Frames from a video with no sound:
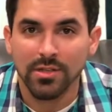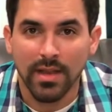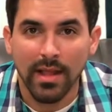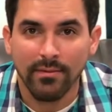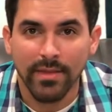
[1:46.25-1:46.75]
and
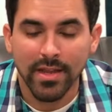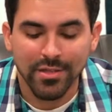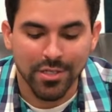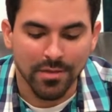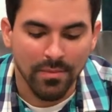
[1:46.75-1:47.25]

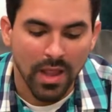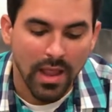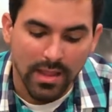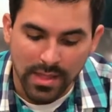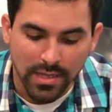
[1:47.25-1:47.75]
elevation.
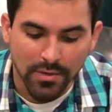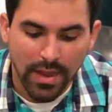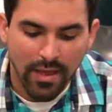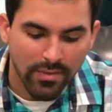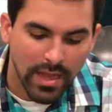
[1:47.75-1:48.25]
They do
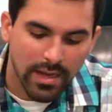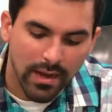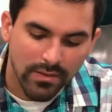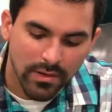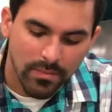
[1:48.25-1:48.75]
have that
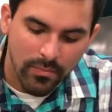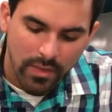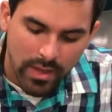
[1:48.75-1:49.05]
cover.